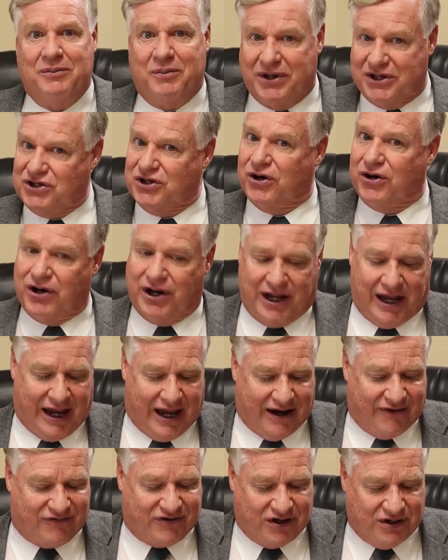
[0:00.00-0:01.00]
but you're going to
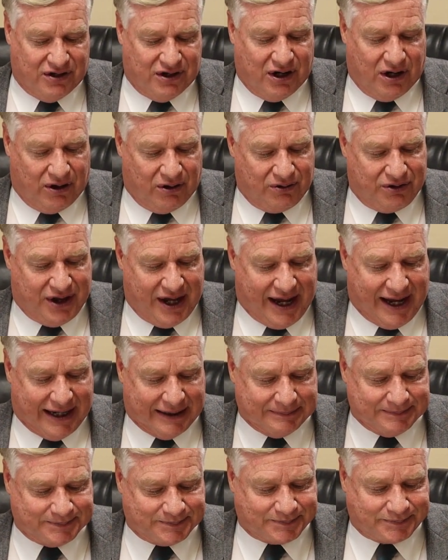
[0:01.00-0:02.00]
have to know
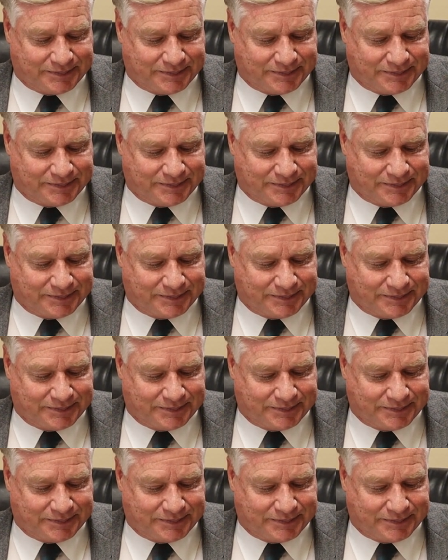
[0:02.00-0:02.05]
that.